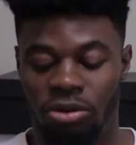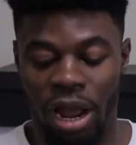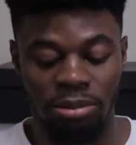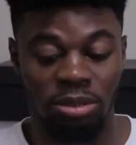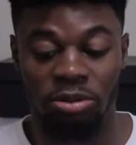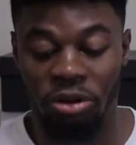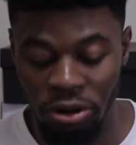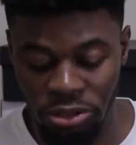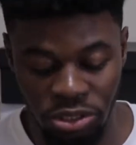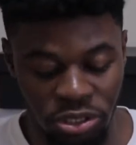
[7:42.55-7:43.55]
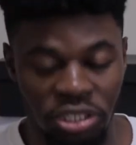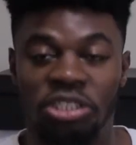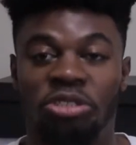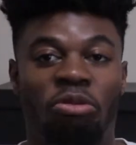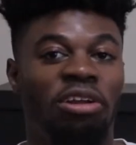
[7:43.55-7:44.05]
grab some
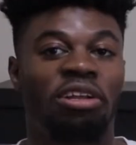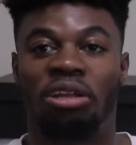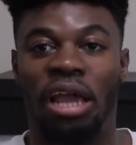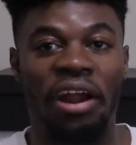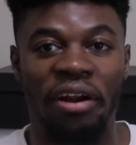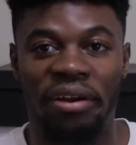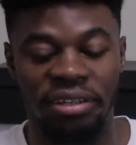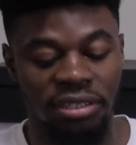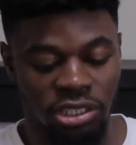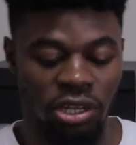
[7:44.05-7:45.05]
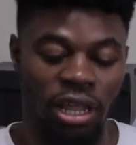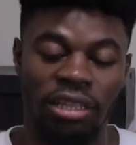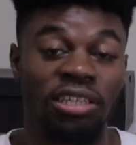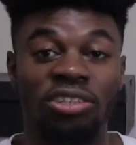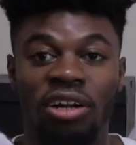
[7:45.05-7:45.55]
groceries, run an errand. So like
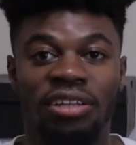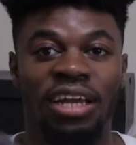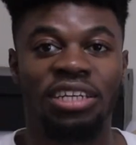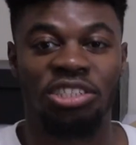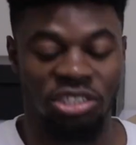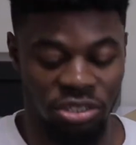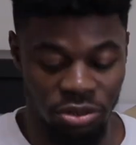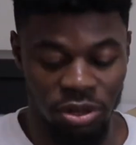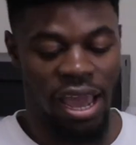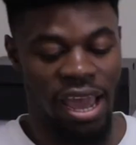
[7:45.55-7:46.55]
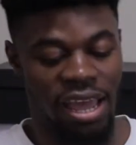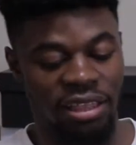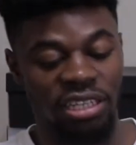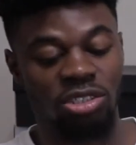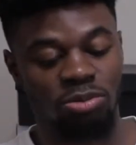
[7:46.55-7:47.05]
these are a nice shoe, and
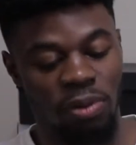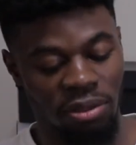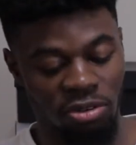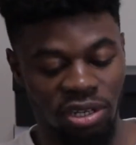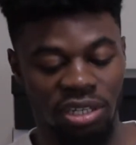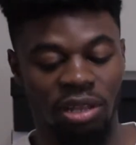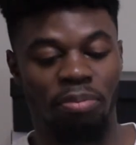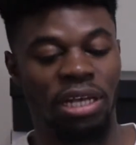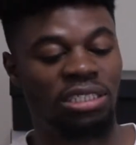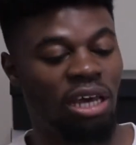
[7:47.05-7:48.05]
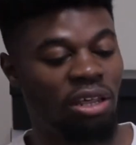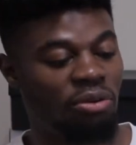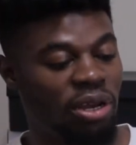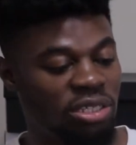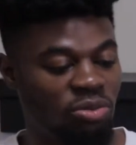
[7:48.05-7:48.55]
this is probably one of the best
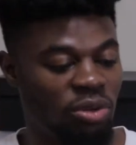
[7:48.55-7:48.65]
colorways